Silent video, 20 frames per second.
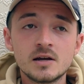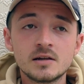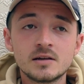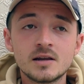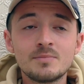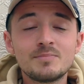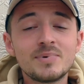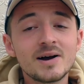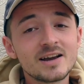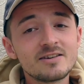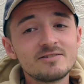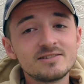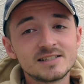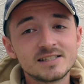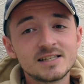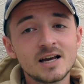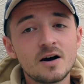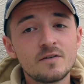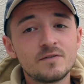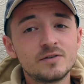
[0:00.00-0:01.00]
Now Bangor
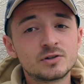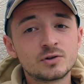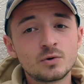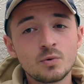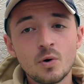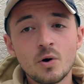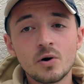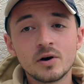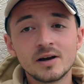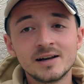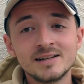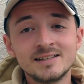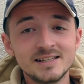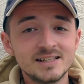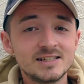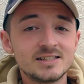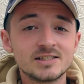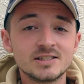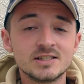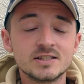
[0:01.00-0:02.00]
itself is quite a
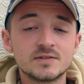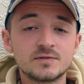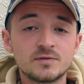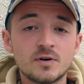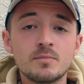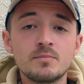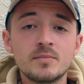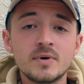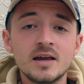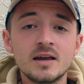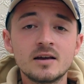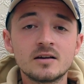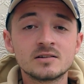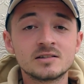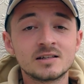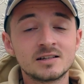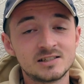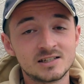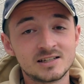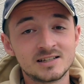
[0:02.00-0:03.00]
distance from me,
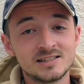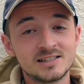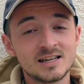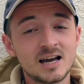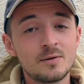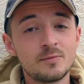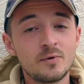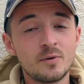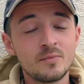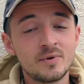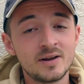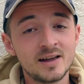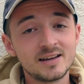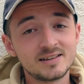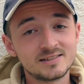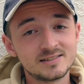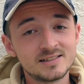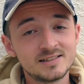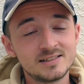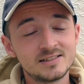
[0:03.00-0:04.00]
because as you can tell by my
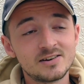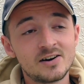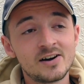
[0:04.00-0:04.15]
accent,